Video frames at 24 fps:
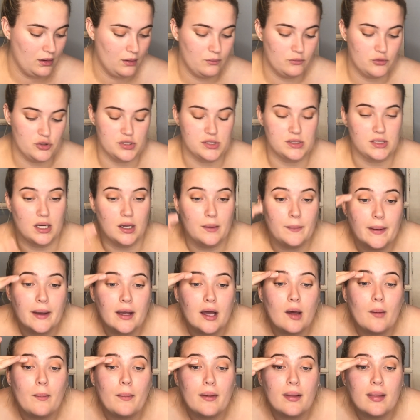I'm just gonna
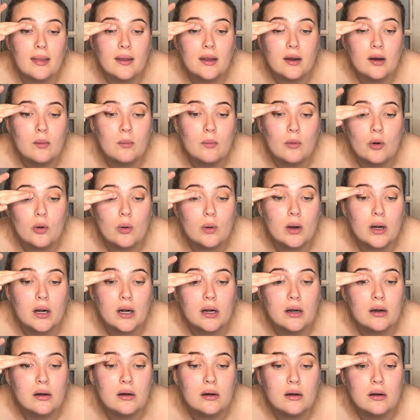pick up a little
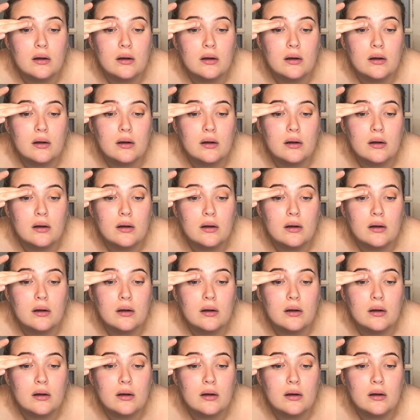more